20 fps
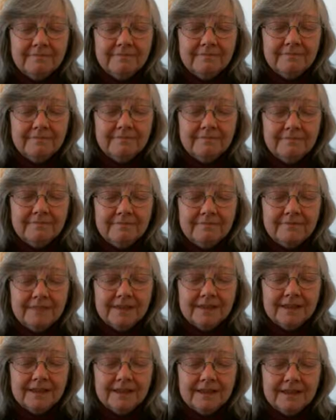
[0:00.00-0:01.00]

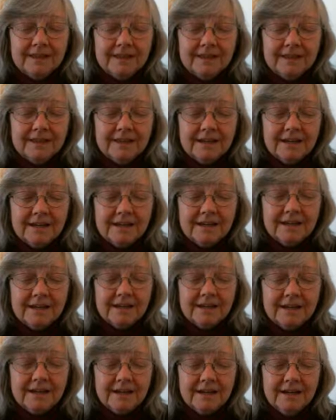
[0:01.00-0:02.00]

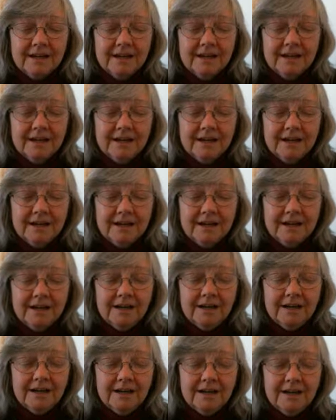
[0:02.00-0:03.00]

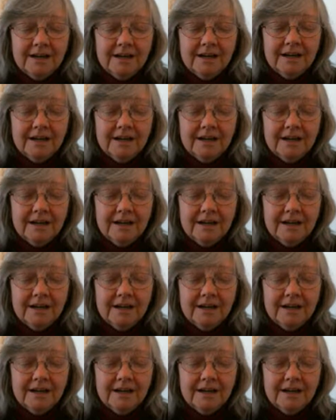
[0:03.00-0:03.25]
No one is speaking in this clip.